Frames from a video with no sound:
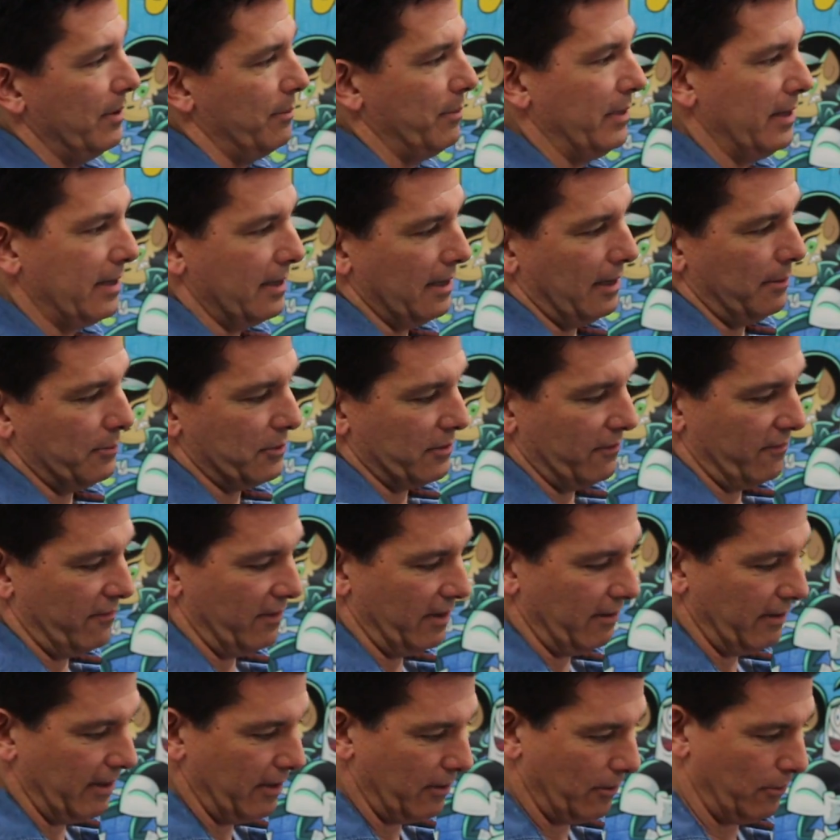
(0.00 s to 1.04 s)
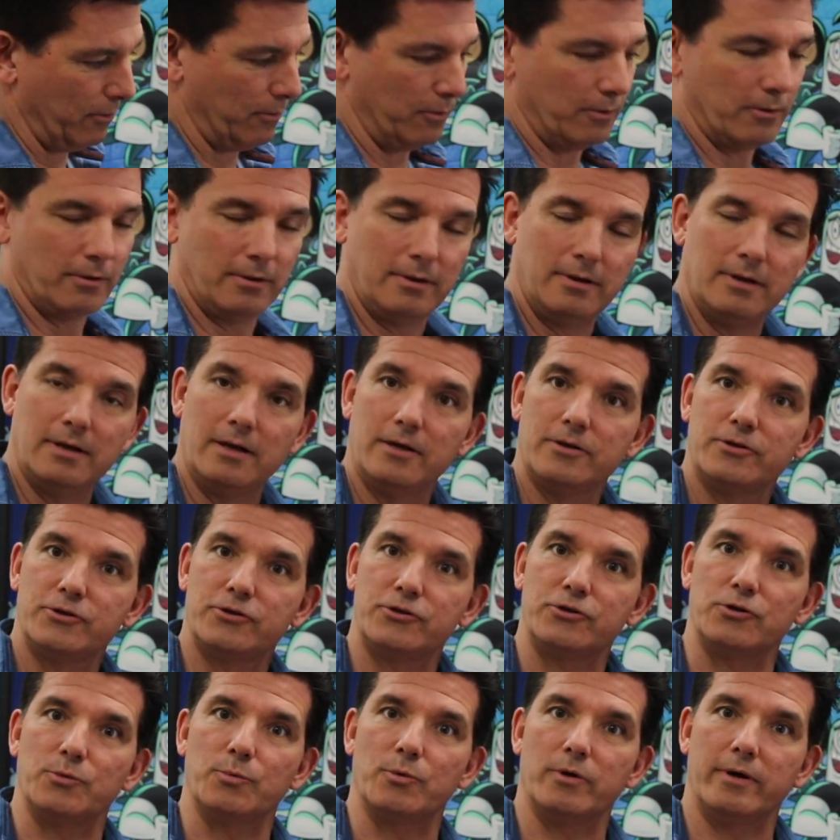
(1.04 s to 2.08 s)
becomes a very cool
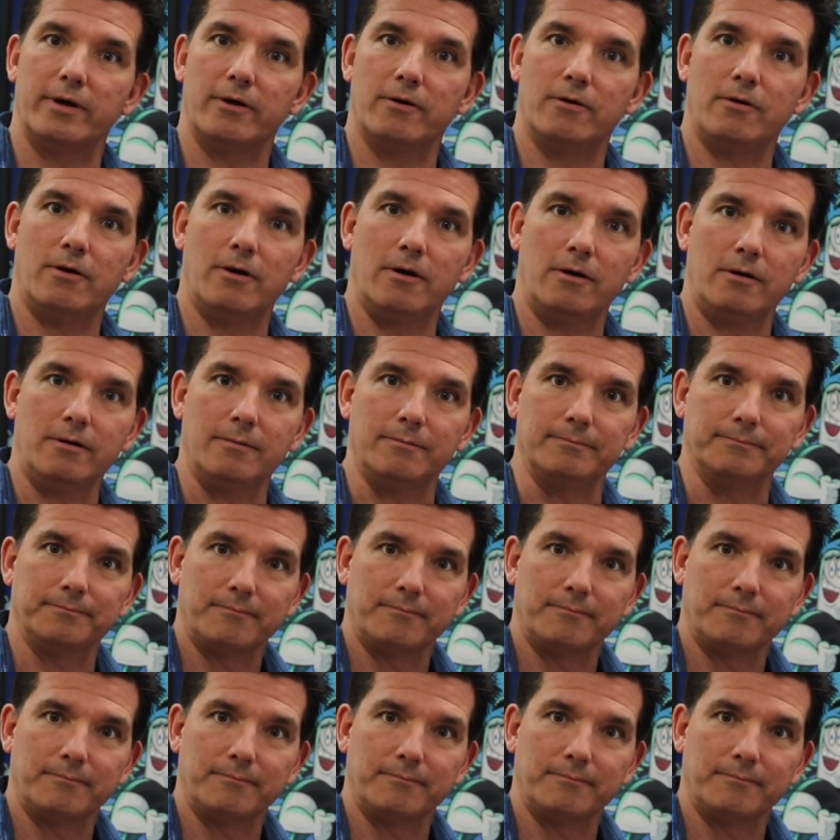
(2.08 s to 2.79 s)
superhero arm.